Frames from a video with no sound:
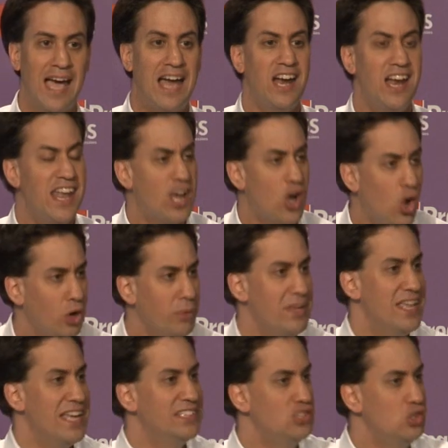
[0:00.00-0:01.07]
And an economy
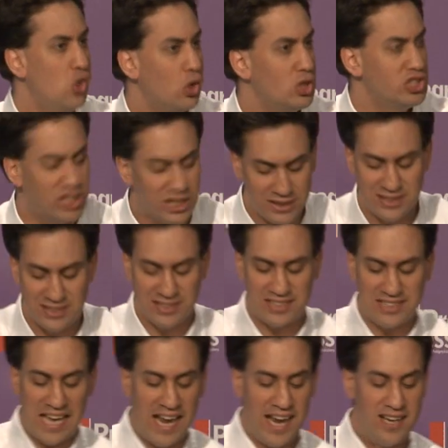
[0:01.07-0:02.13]
that is not just
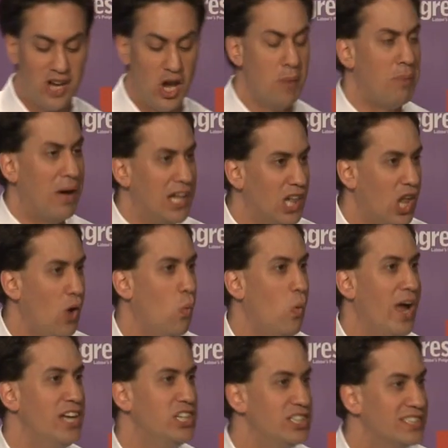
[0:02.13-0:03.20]
sustained by low
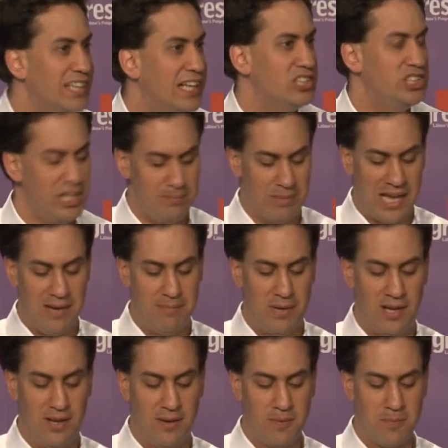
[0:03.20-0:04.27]
wages and cheap labour.